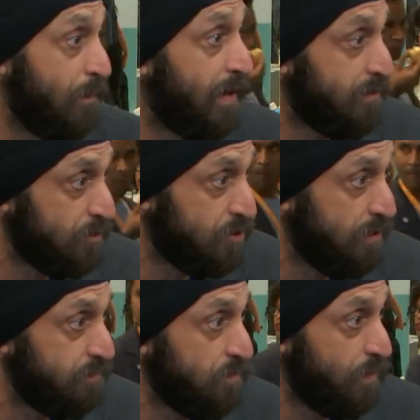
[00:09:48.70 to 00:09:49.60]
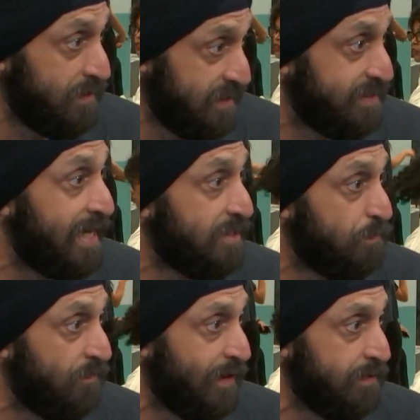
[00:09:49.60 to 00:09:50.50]
of partnerships with these SaaS
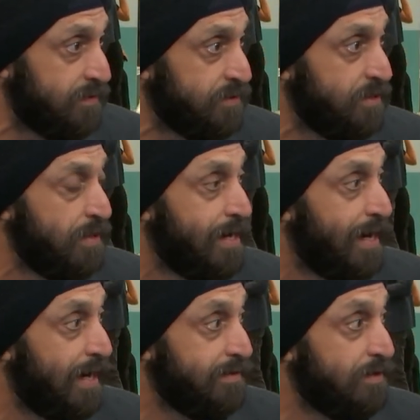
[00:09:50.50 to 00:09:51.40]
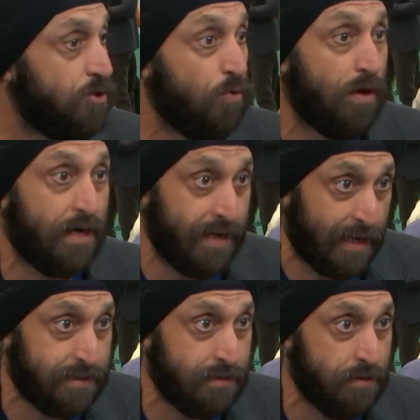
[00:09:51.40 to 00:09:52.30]
providers, either through a
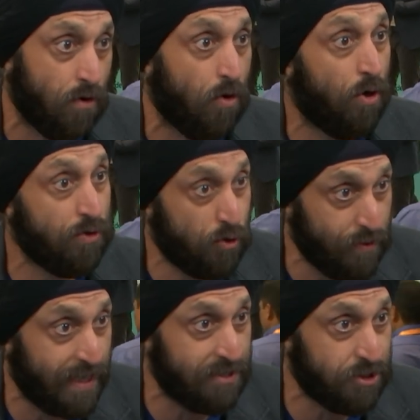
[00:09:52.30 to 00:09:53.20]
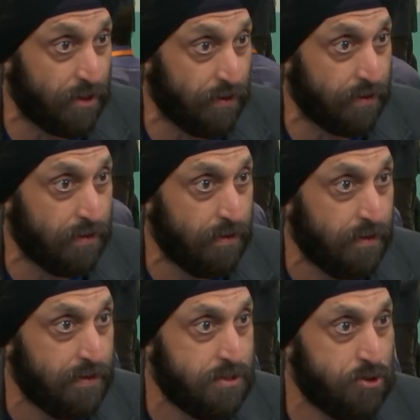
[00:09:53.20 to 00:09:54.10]
connector or through data sharing.
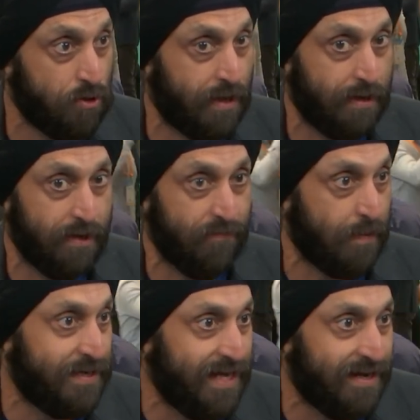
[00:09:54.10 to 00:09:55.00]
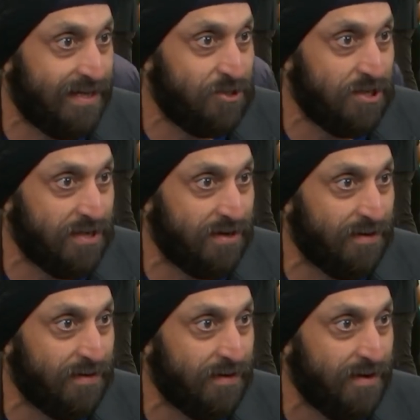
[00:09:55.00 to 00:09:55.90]
So that if I'm a data
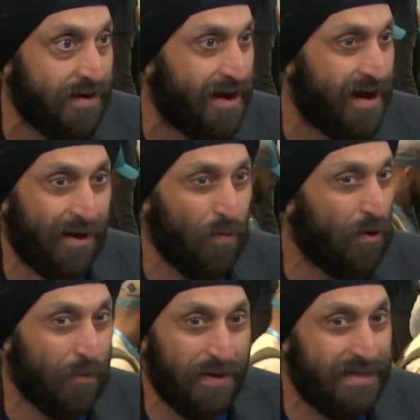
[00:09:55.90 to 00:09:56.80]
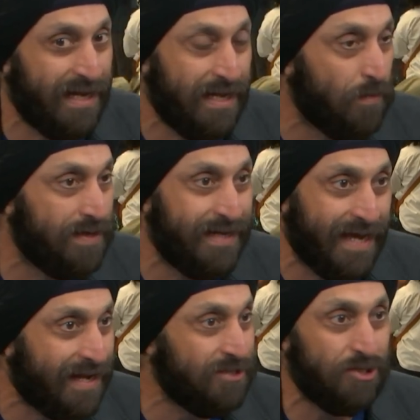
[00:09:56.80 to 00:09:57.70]
engineer, I don't want to be dealing with
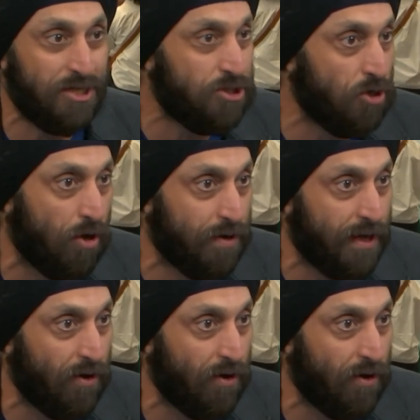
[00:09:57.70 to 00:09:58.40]
data ingestion all day